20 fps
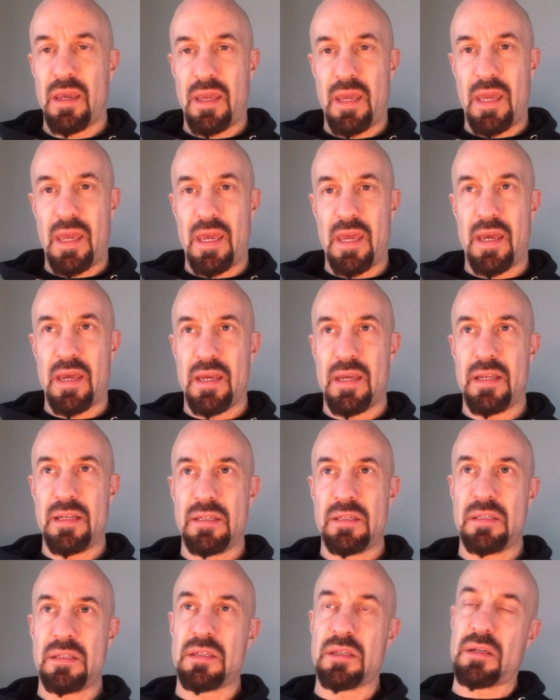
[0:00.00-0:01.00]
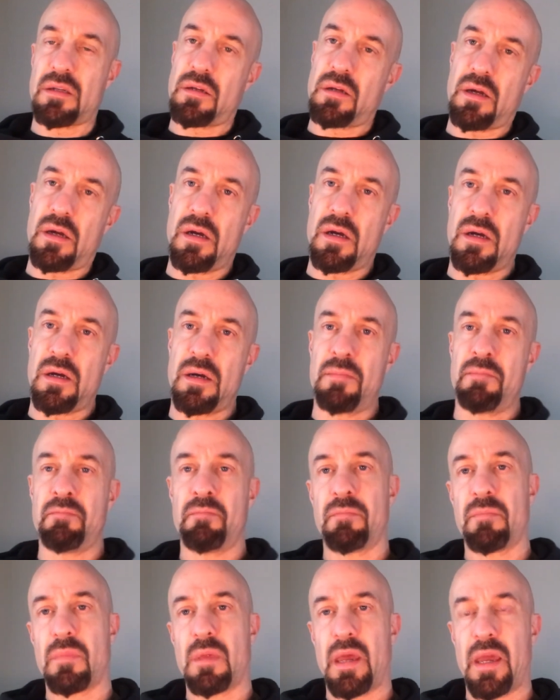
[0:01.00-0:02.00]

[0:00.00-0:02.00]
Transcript: and I'm